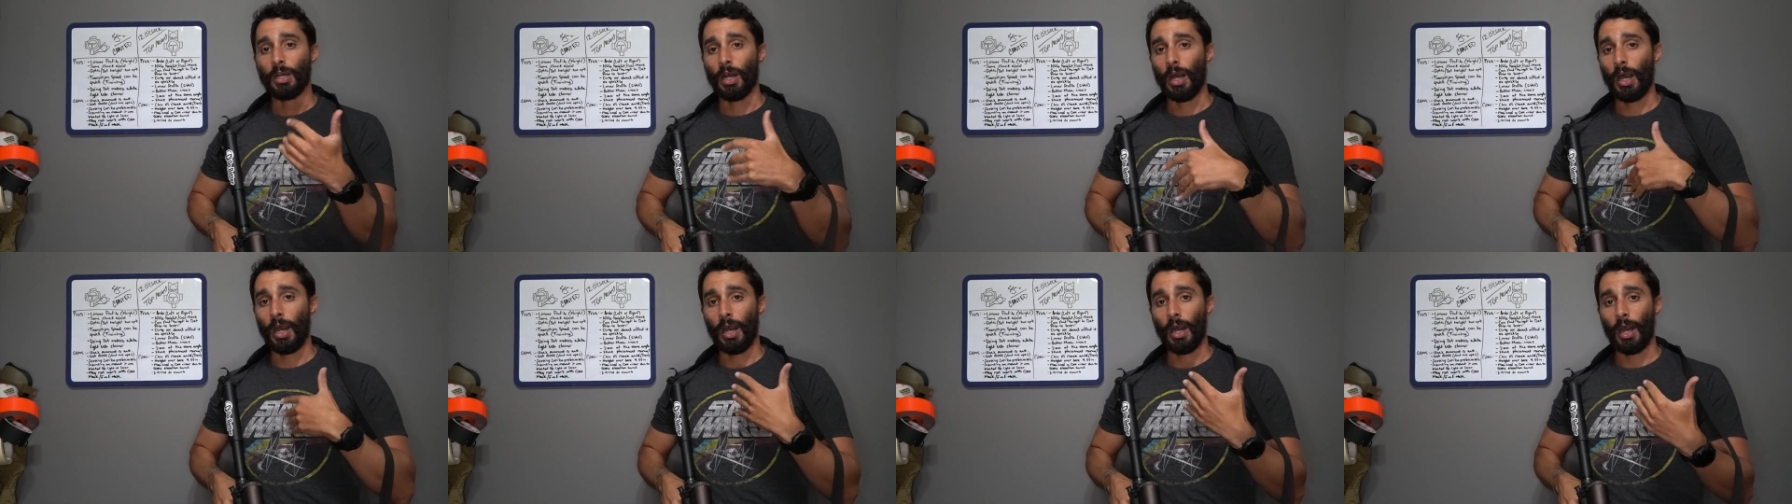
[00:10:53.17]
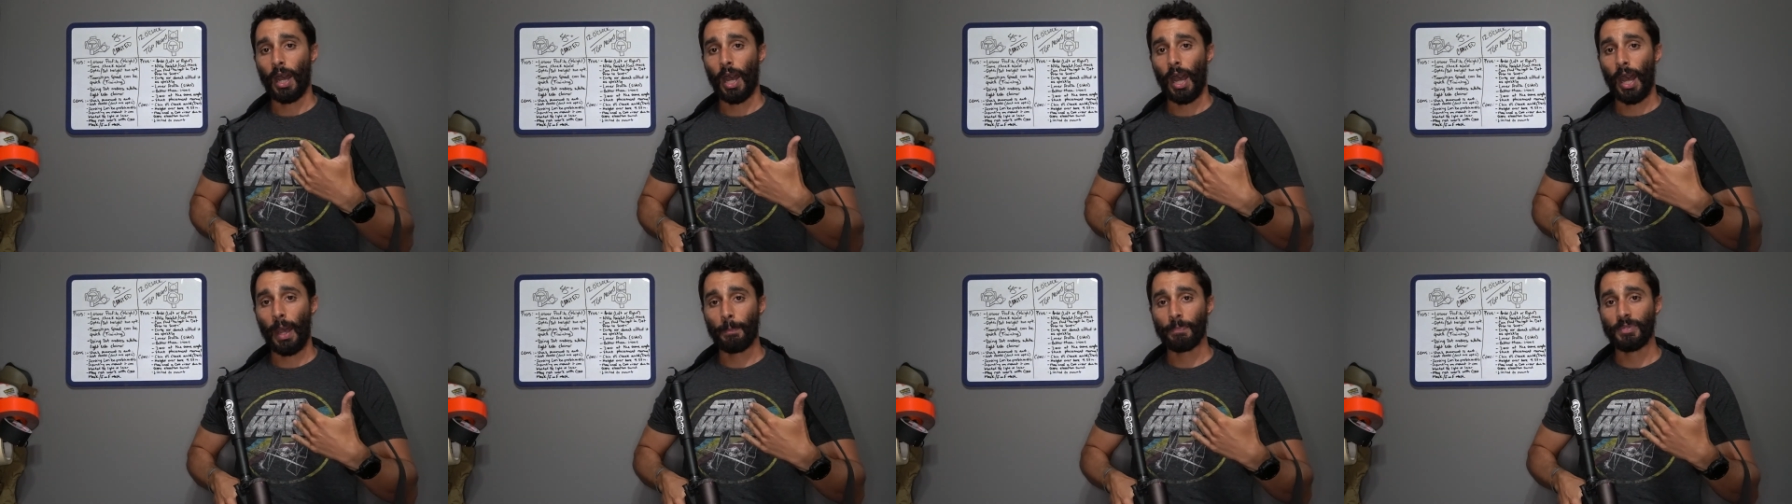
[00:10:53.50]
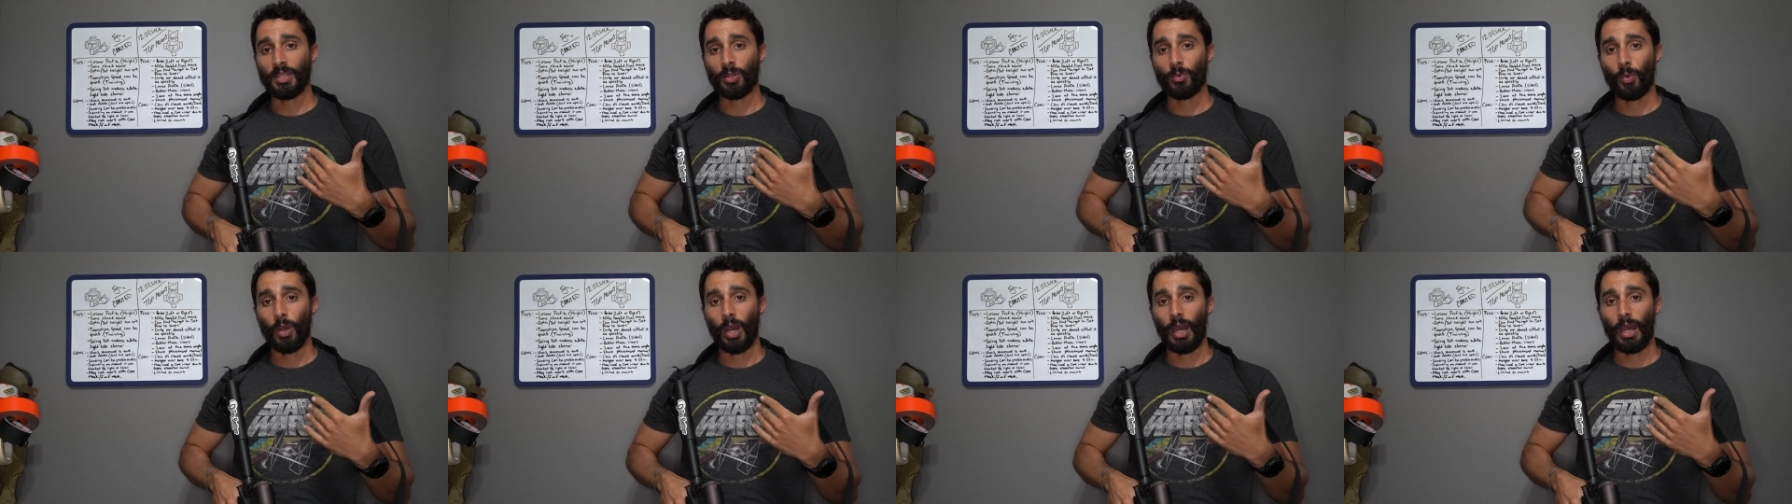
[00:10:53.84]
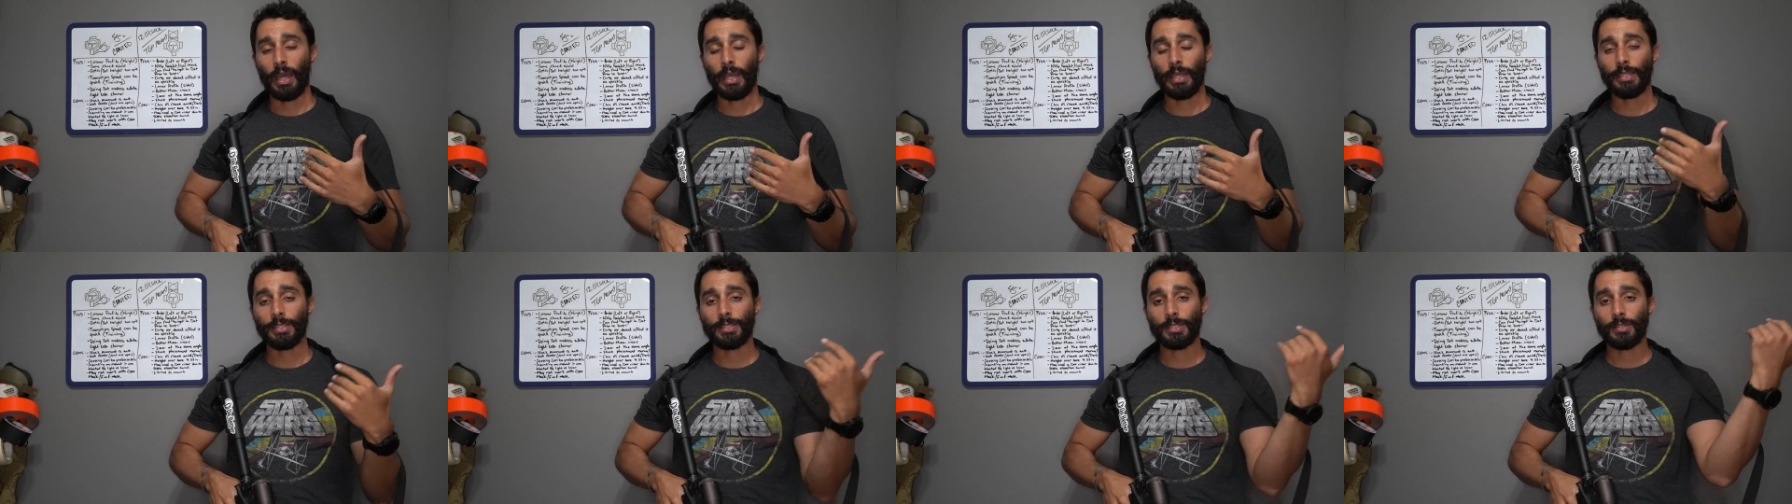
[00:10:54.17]

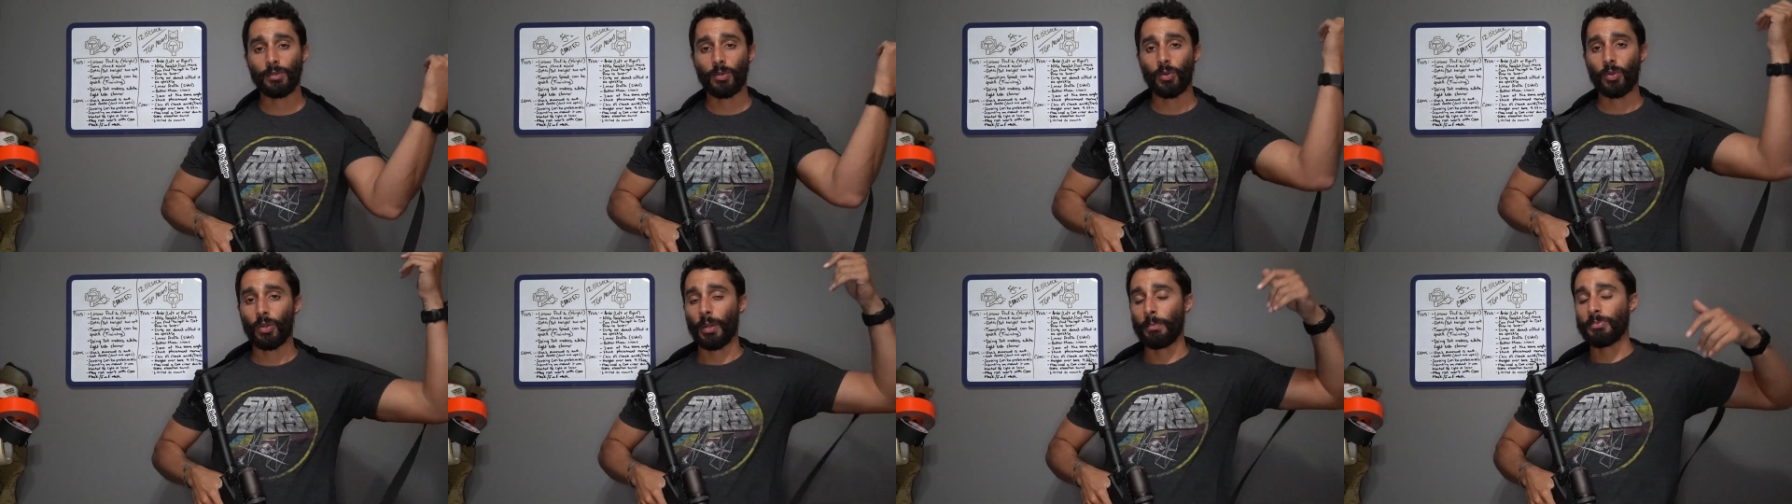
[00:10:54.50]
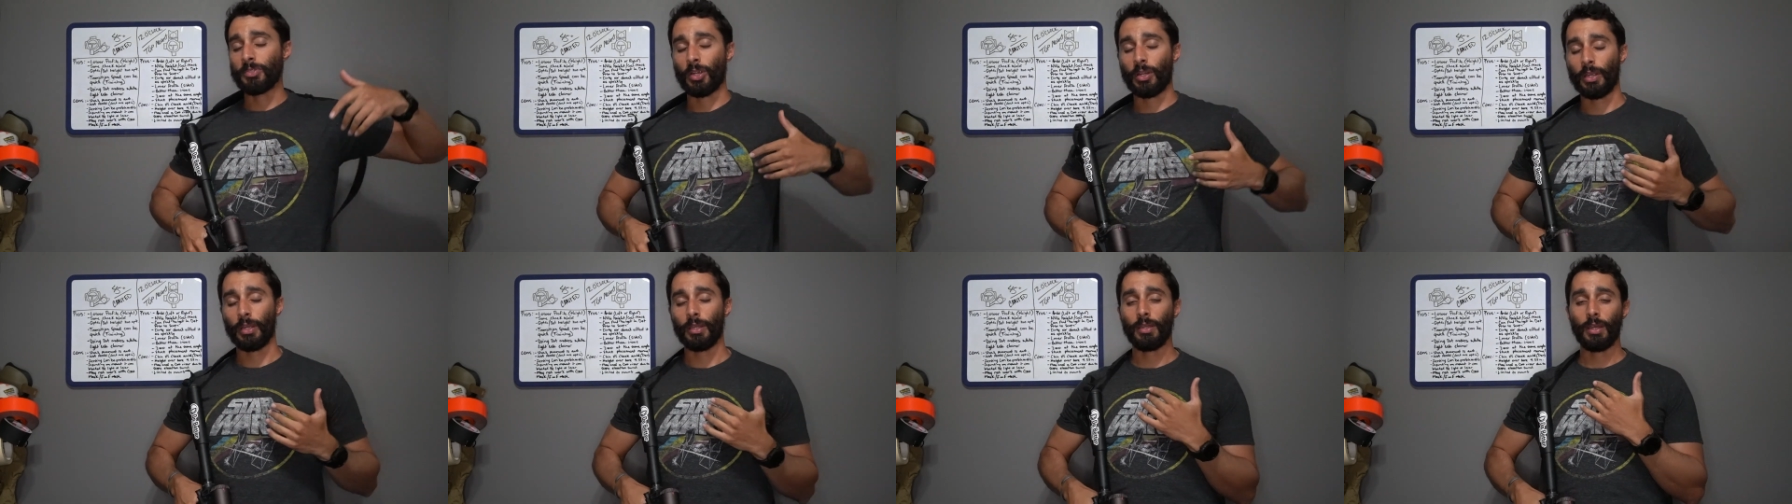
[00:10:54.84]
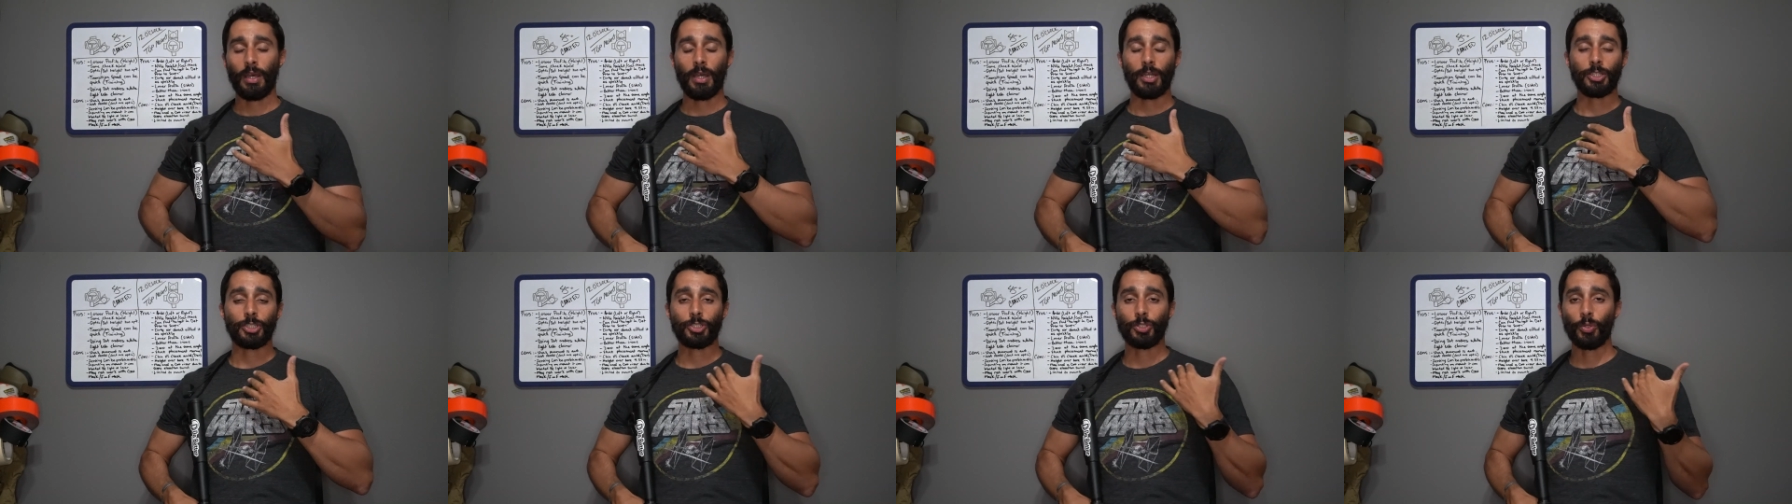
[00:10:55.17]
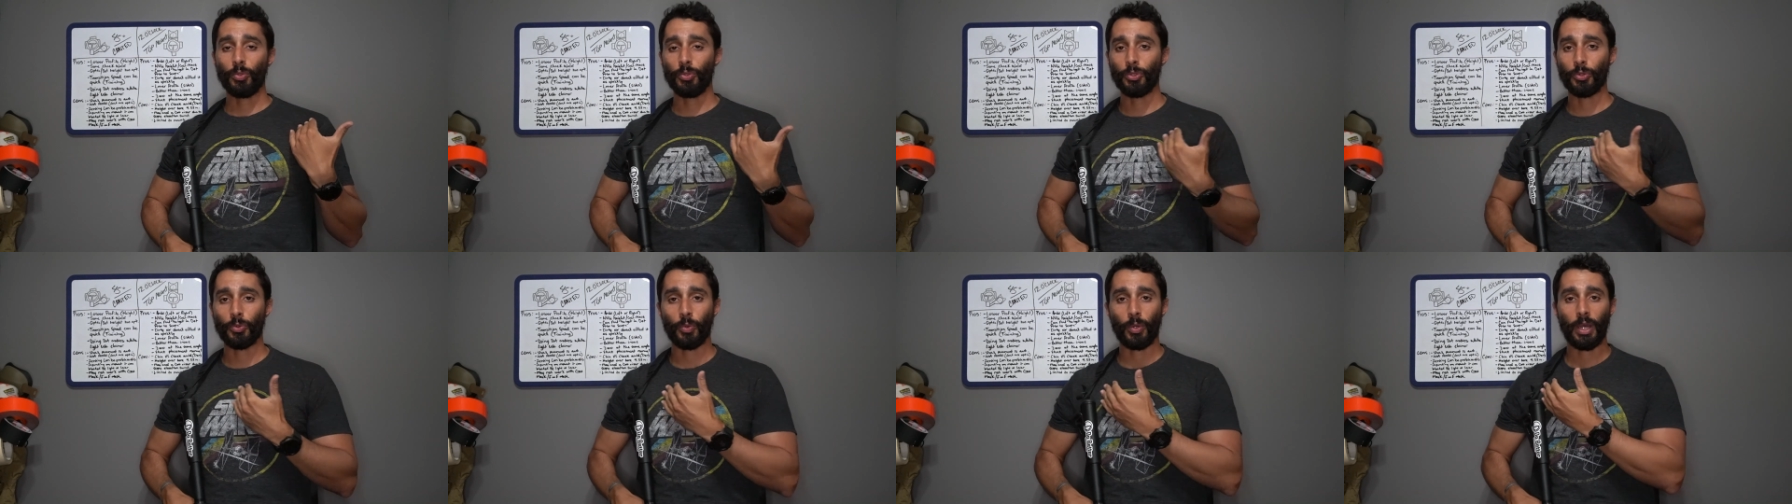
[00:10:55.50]
optic-wise, or I'm sorry,
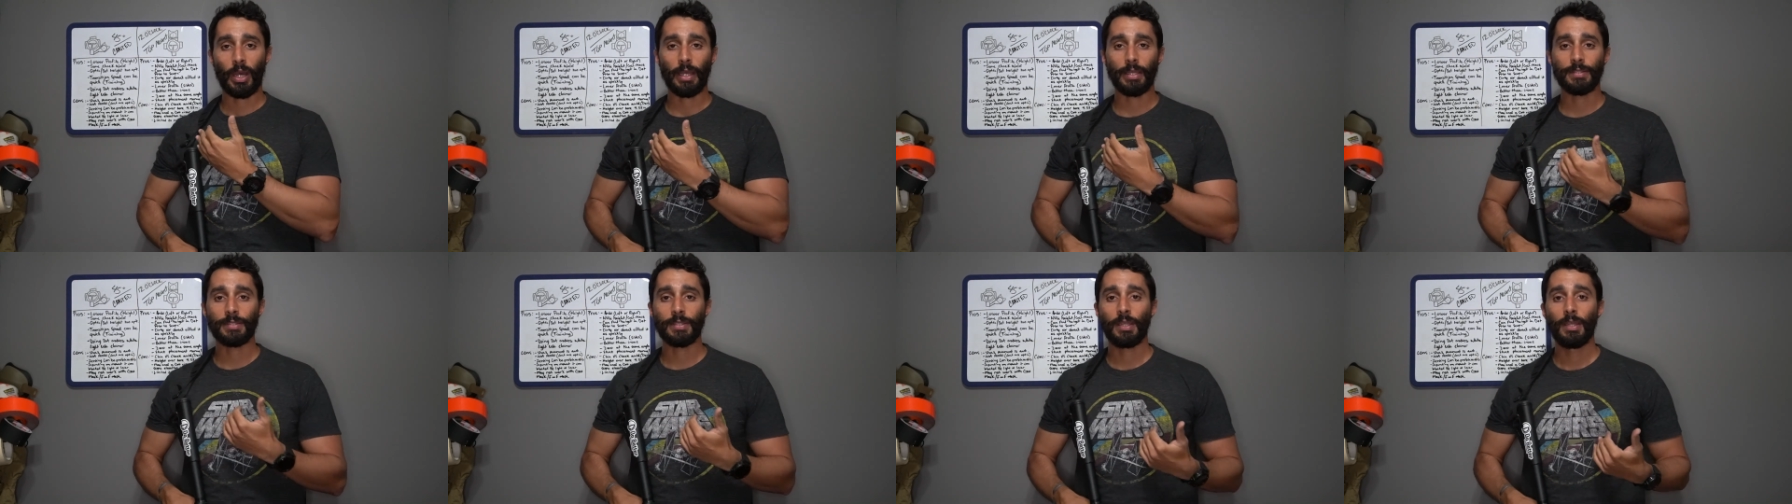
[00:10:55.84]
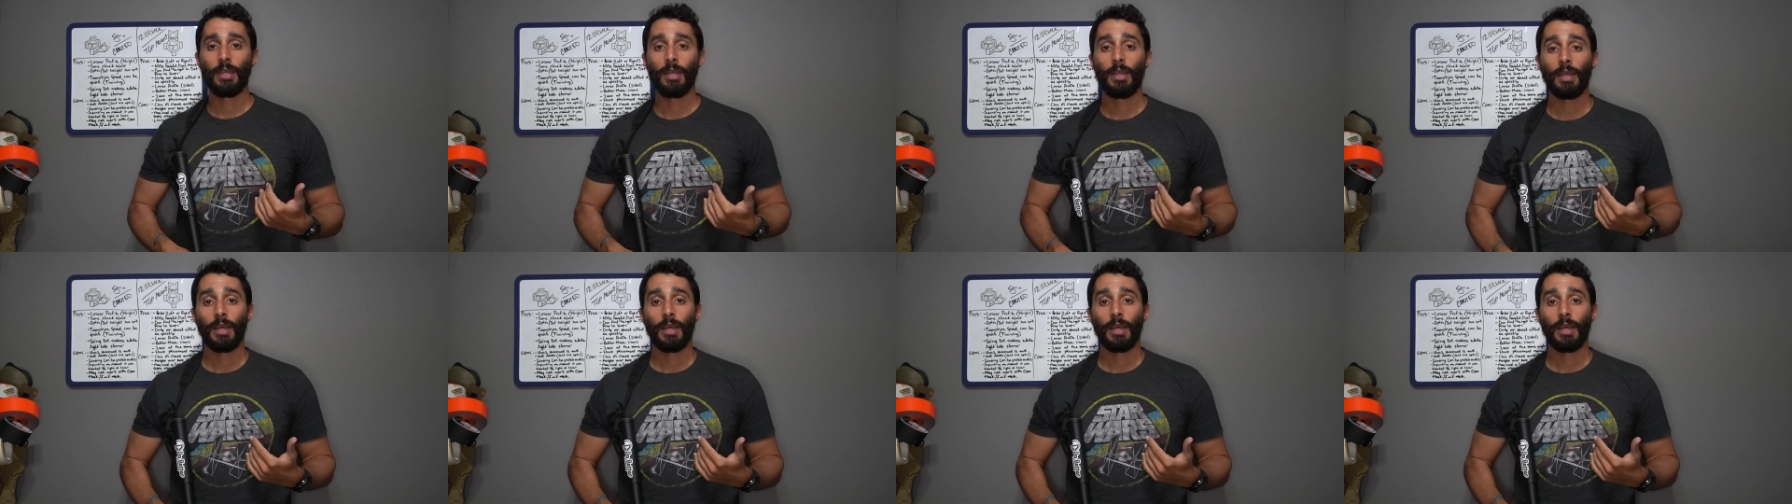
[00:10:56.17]
shoulder-wise,